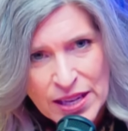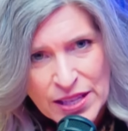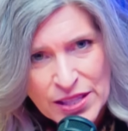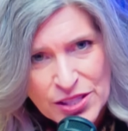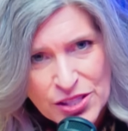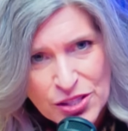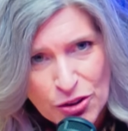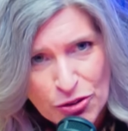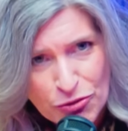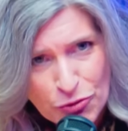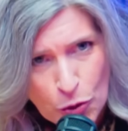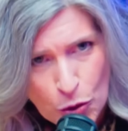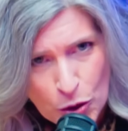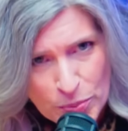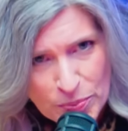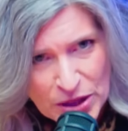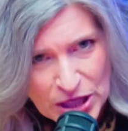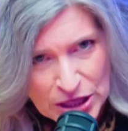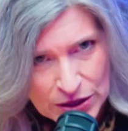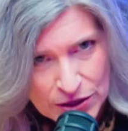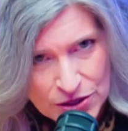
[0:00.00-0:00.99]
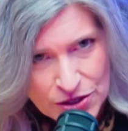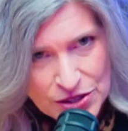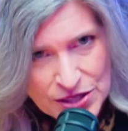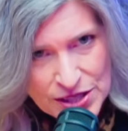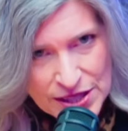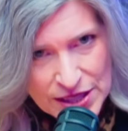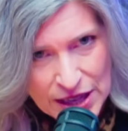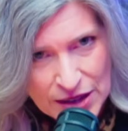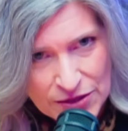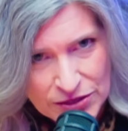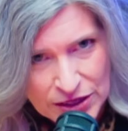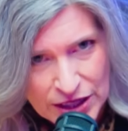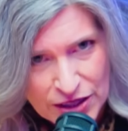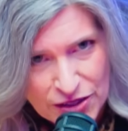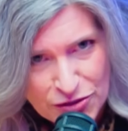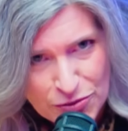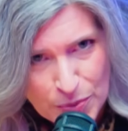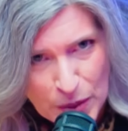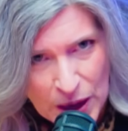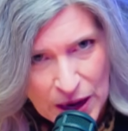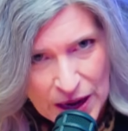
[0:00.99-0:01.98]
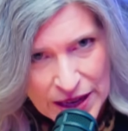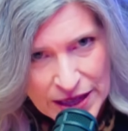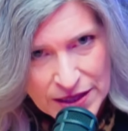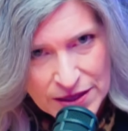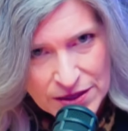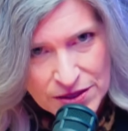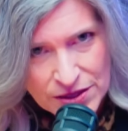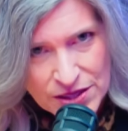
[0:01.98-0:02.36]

So 4 pillars that I've lived by.